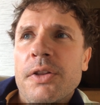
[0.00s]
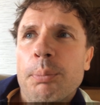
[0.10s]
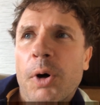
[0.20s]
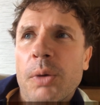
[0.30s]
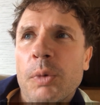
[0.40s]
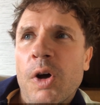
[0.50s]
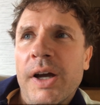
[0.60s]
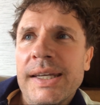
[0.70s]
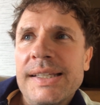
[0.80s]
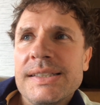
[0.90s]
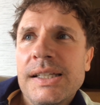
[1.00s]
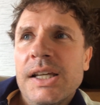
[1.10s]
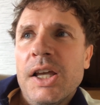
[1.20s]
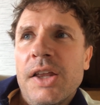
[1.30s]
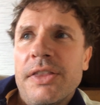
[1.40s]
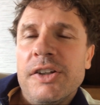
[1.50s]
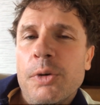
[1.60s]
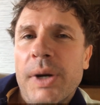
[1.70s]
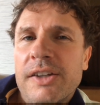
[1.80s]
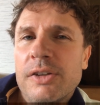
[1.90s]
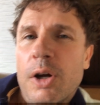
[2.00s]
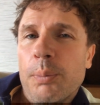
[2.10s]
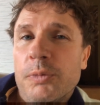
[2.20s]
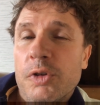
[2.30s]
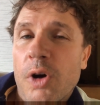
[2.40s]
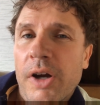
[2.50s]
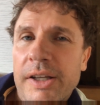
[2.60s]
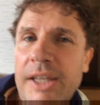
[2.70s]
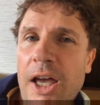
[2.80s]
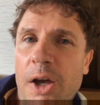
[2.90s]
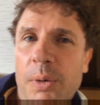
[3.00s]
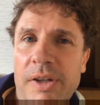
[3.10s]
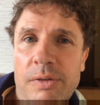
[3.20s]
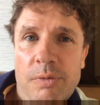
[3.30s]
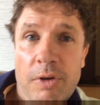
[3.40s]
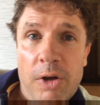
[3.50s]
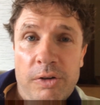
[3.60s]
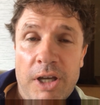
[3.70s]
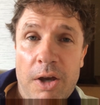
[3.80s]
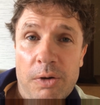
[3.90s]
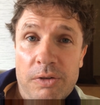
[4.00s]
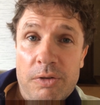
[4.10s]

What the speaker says: the bottom line is, the direction I'm trying to go is vote GOAT.